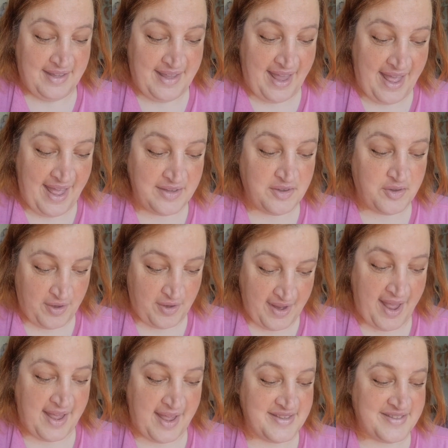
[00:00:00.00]
can
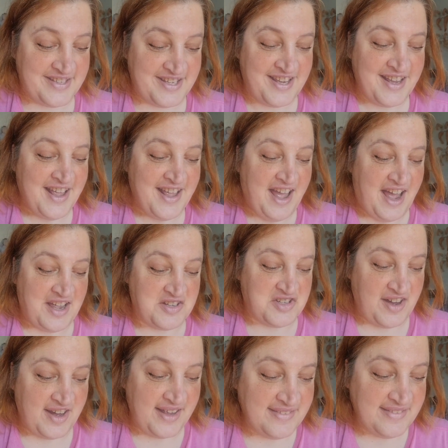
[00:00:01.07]
create a
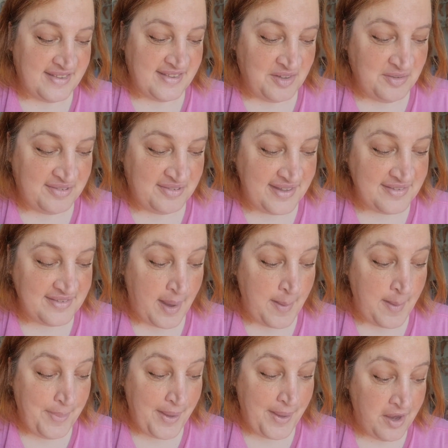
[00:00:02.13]
translucent
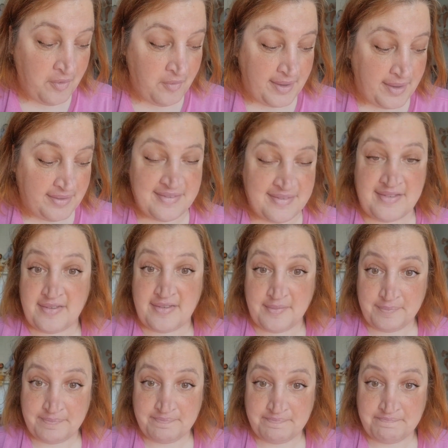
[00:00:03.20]
appearance,
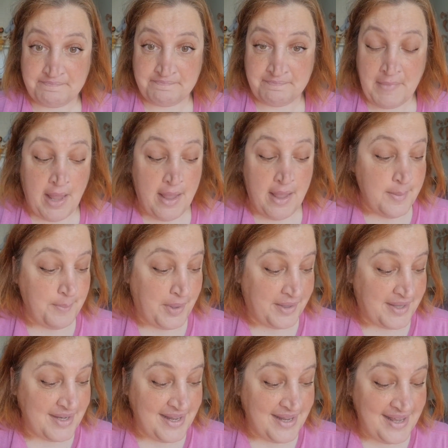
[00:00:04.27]
but
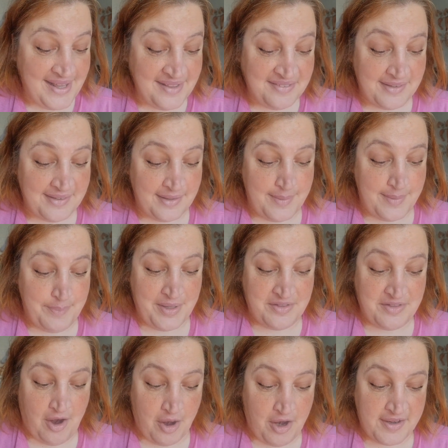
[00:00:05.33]
can easily be
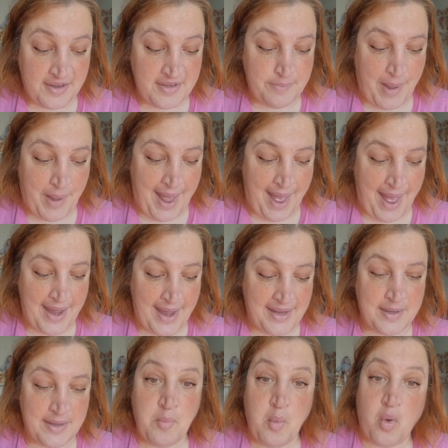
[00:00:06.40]
darkened by
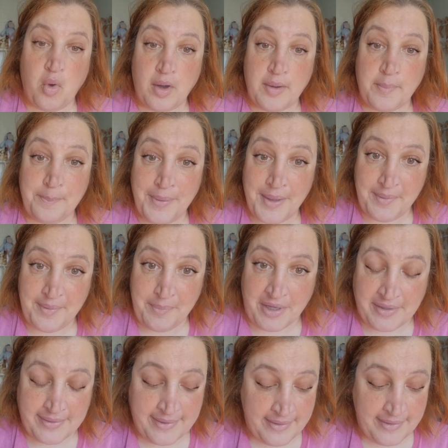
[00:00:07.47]
adding more
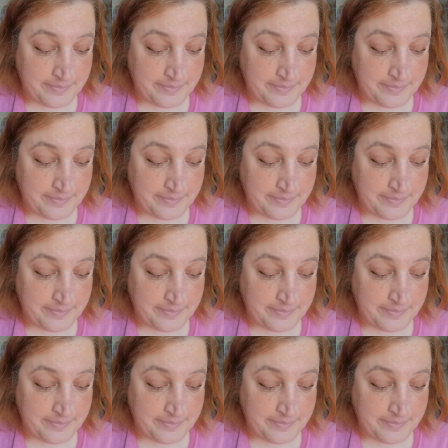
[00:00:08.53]
pigment.